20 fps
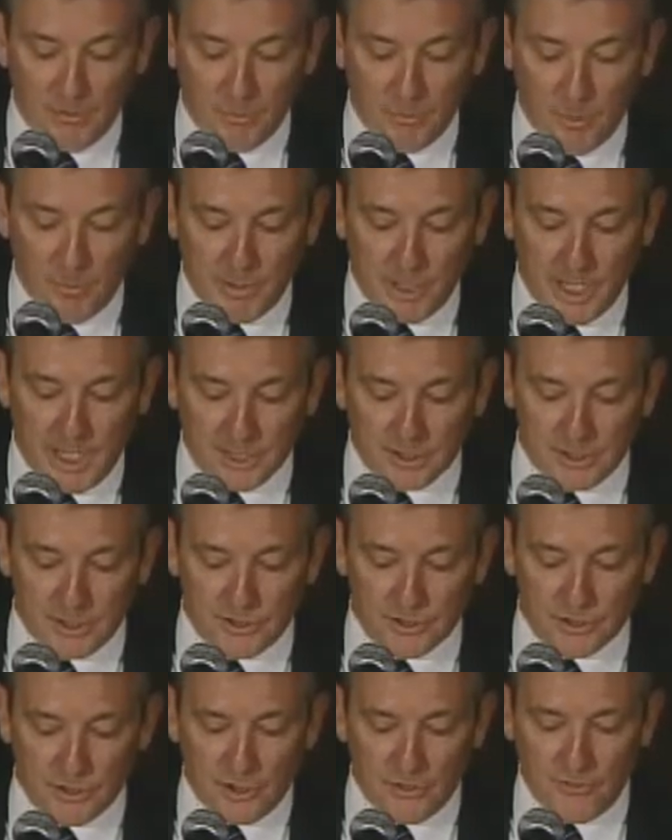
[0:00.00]
When we
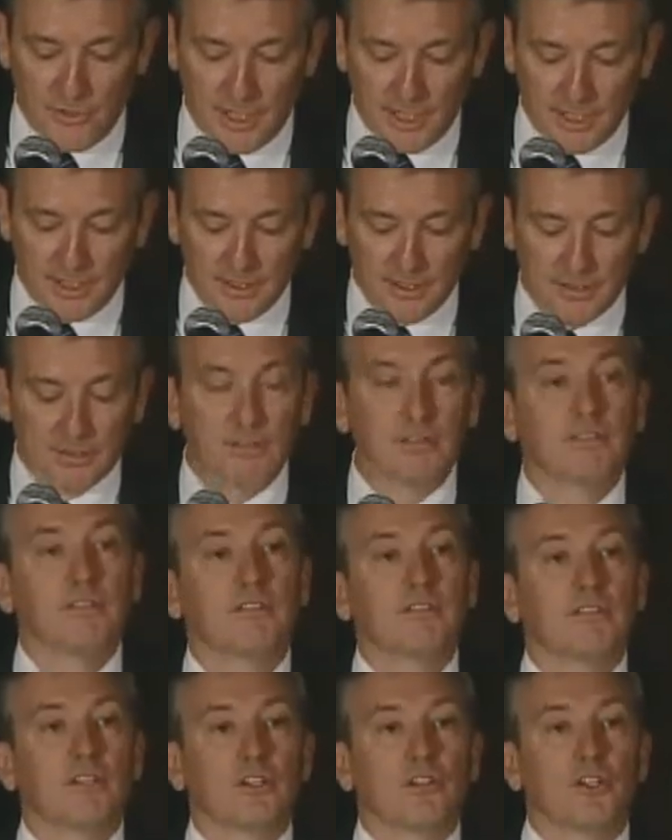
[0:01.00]
actually surveyed
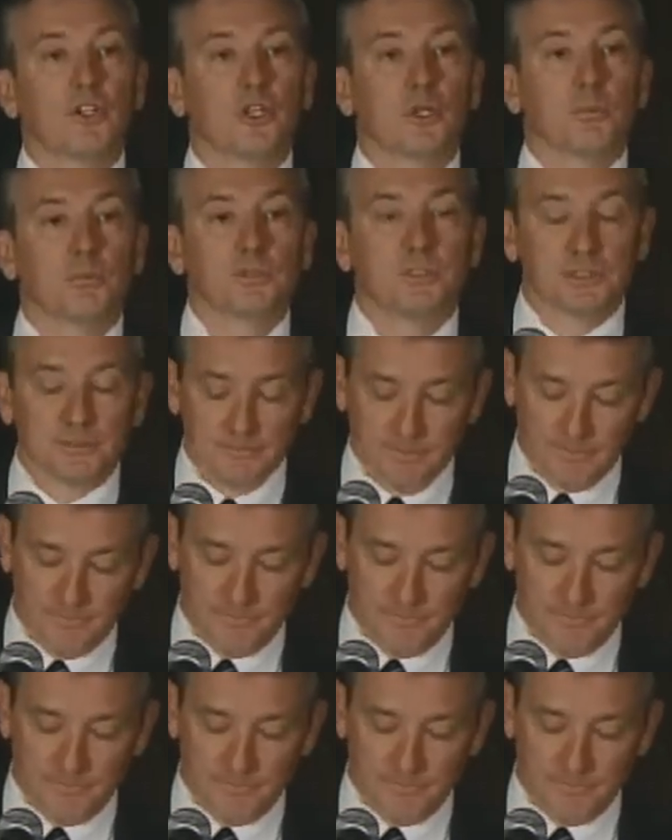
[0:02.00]
the groups,